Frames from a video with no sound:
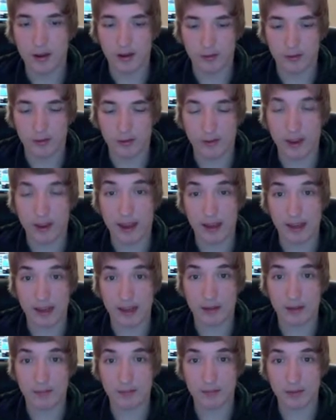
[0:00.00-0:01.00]
retain
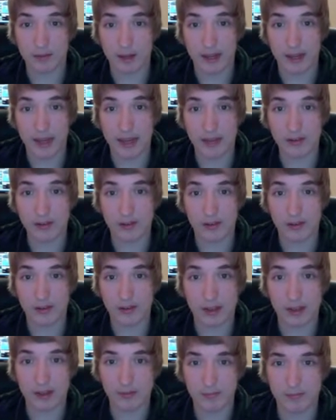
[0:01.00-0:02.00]
that
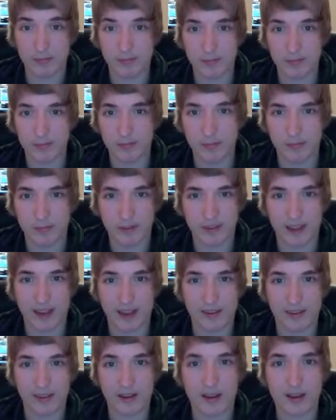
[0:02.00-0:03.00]
agenty
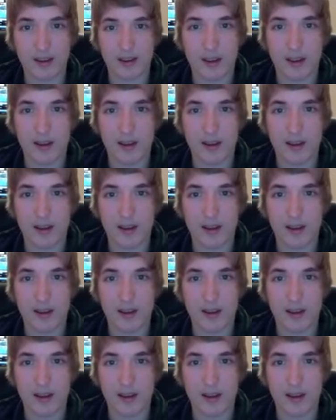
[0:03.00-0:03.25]
center